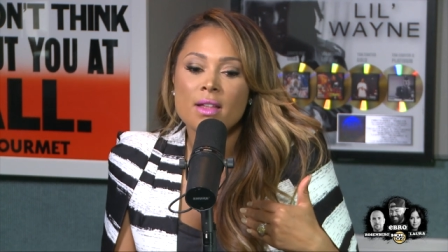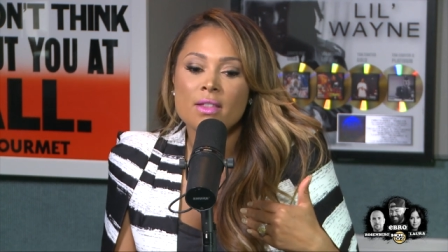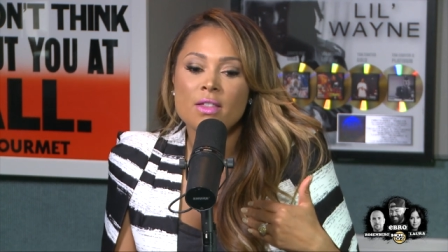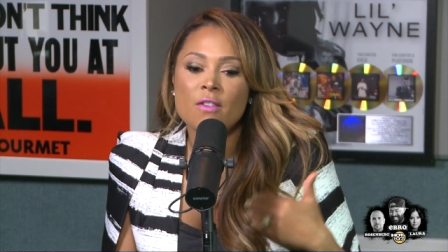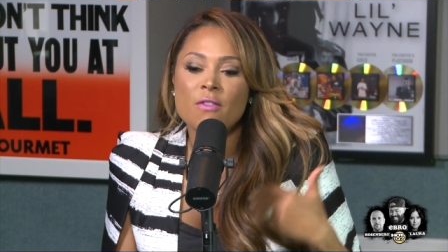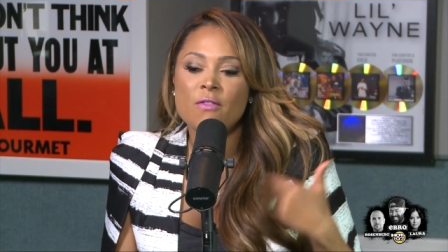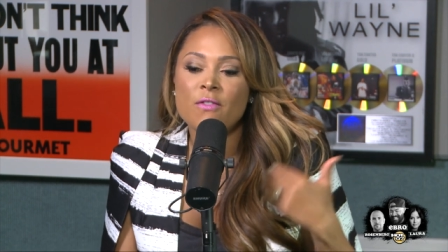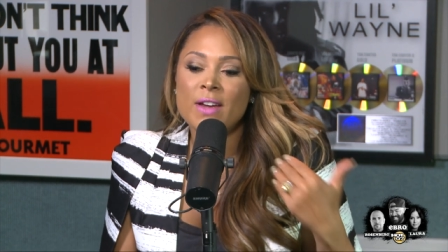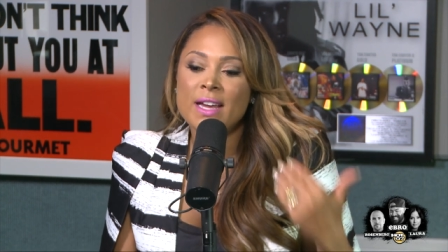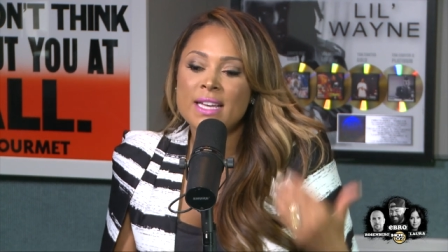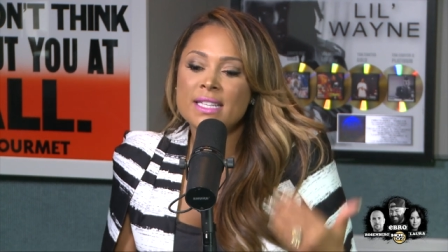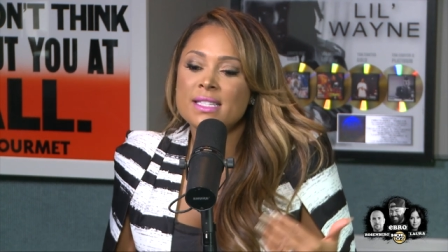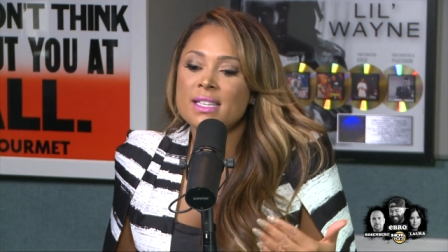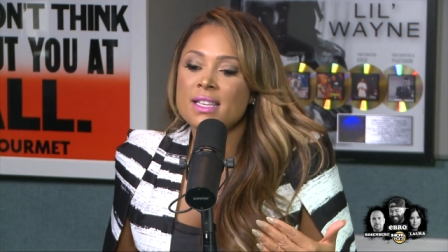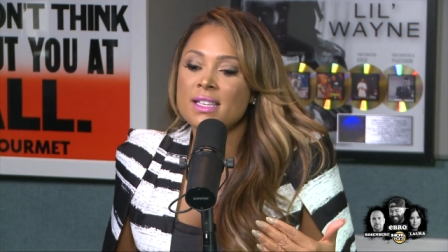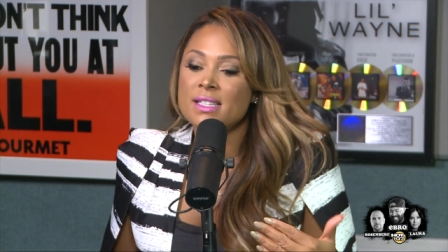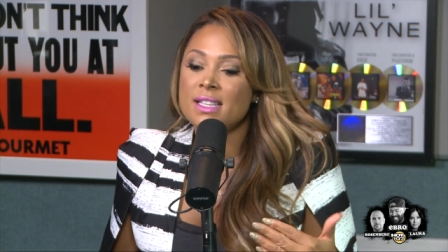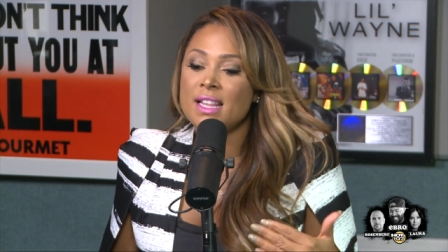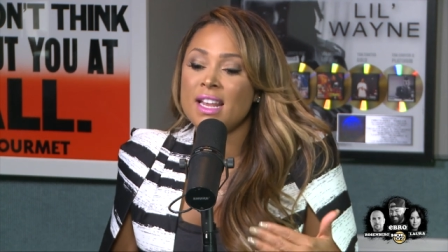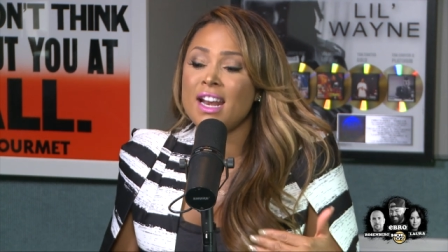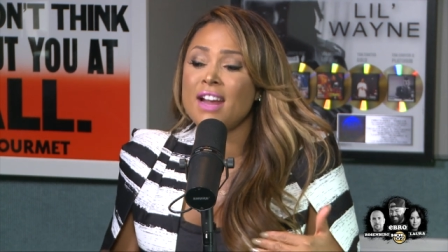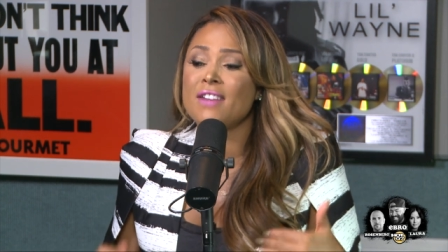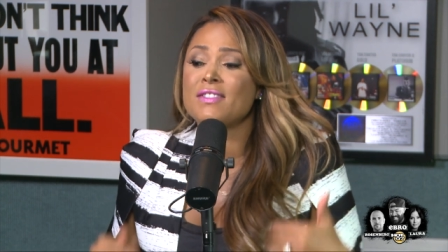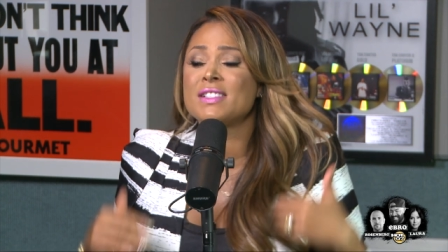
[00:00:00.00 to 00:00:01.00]
the faces
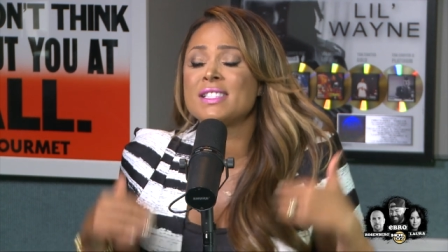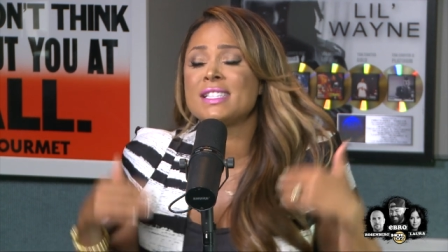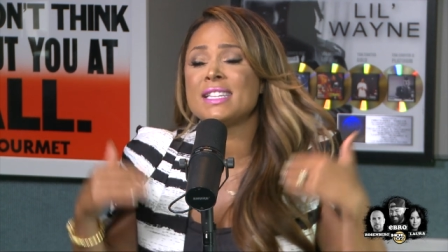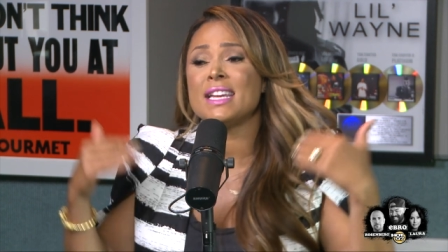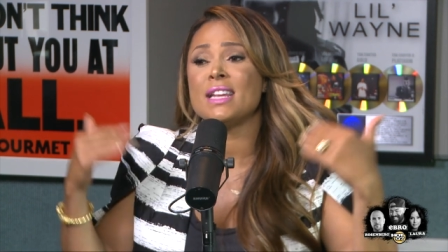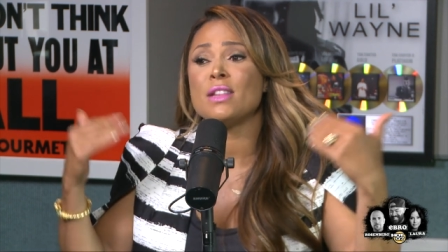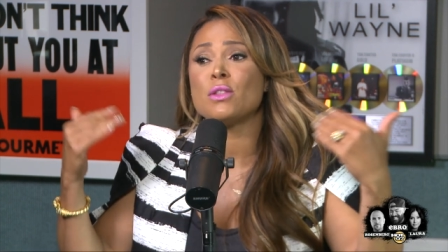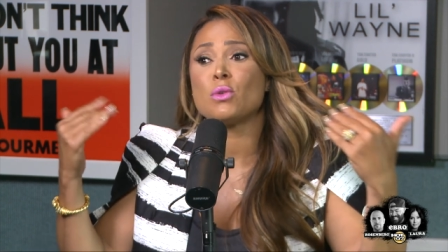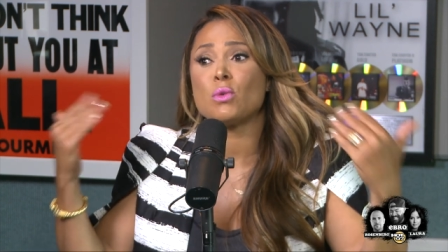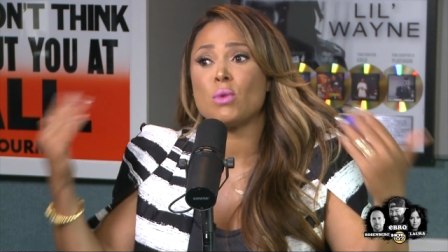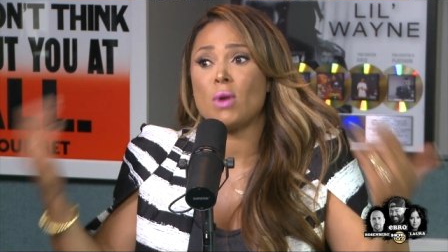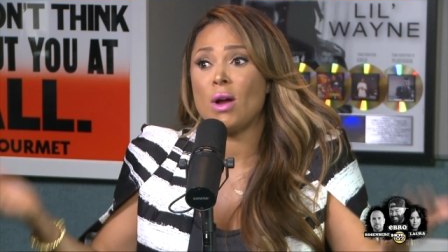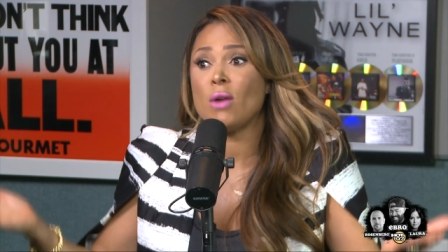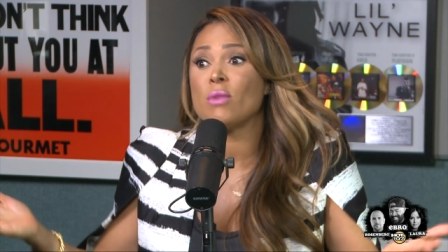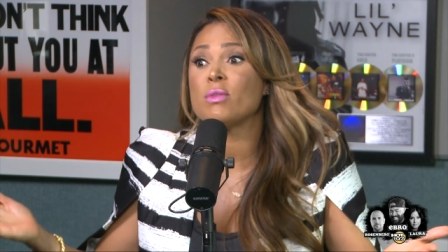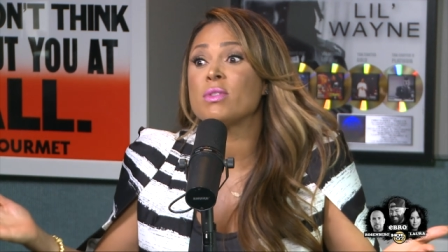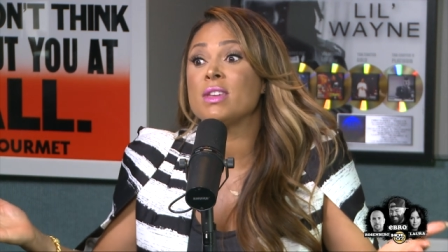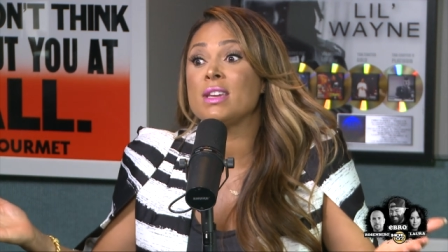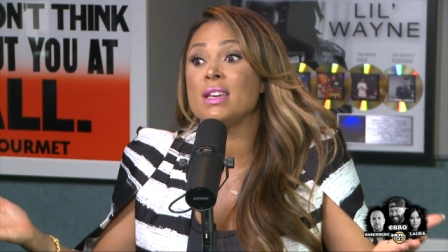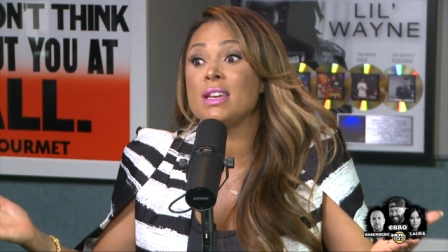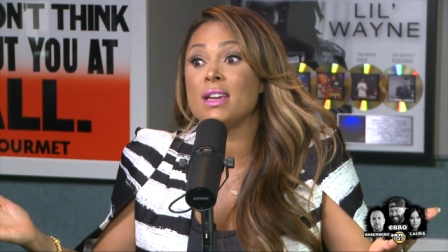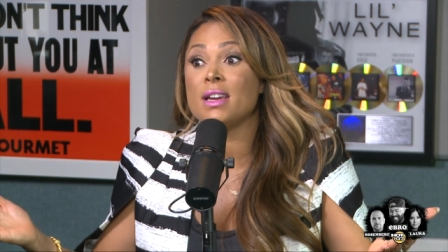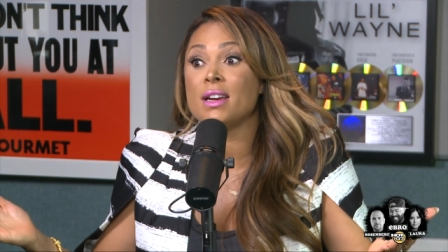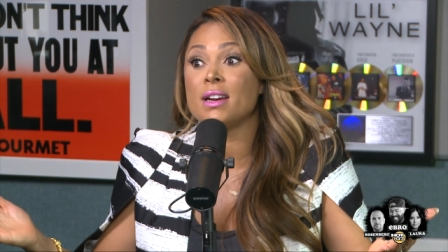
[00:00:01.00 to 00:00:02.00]
that I've seen throughout
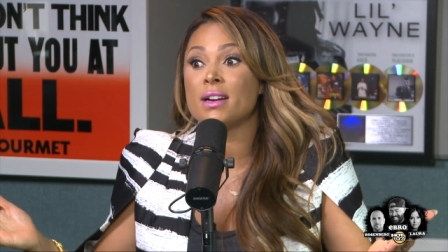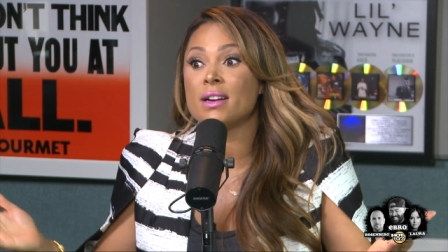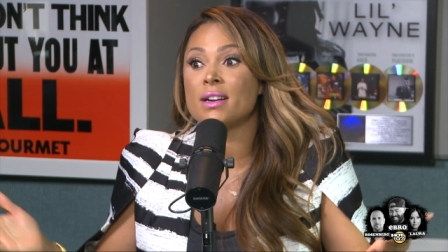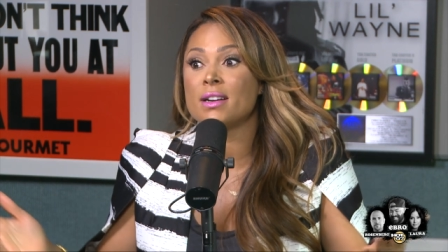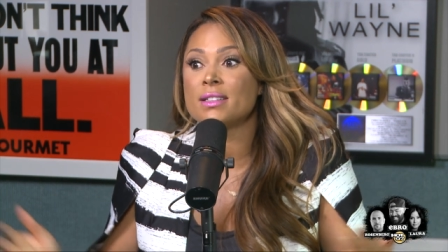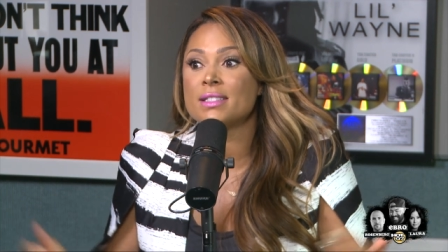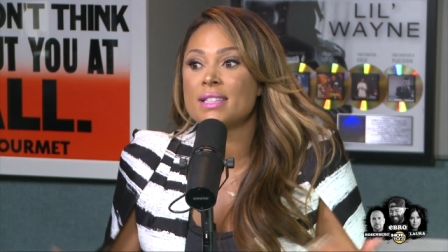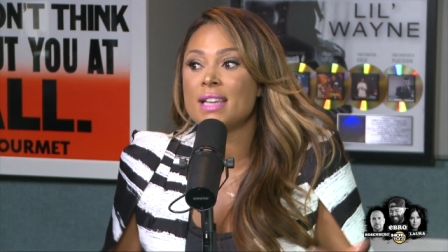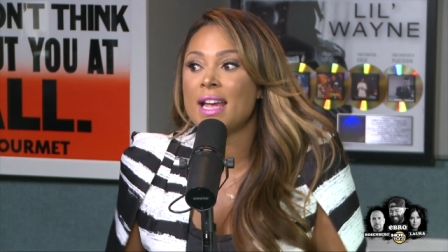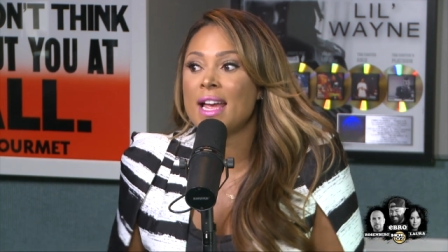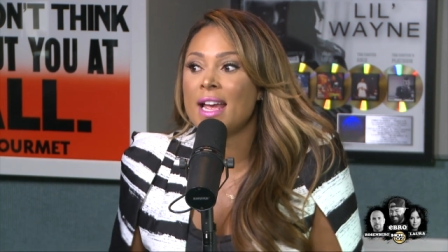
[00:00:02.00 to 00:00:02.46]
the years,